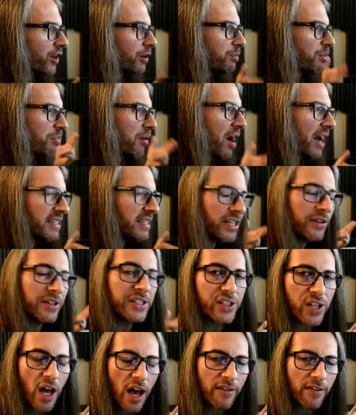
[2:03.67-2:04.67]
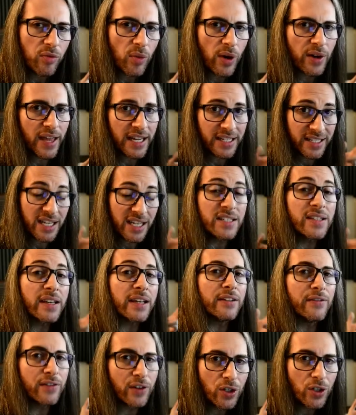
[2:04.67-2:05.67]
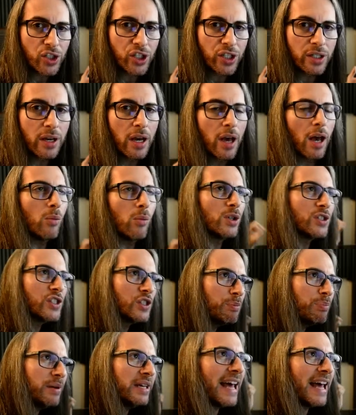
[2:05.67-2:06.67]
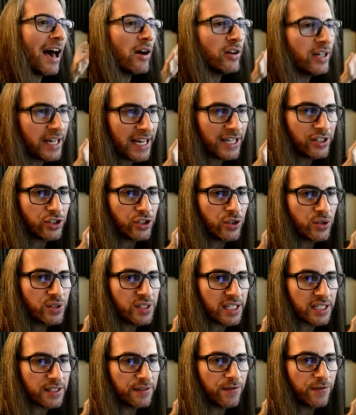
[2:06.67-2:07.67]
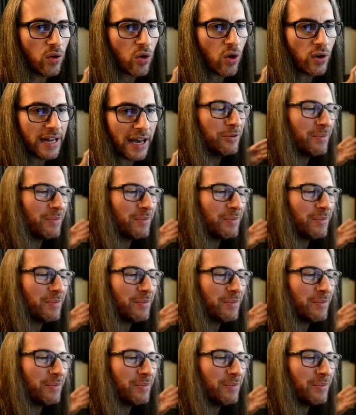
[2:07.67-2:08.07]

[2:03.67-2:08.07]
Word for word: their proprietary software that does the conversion will spit out an H.264.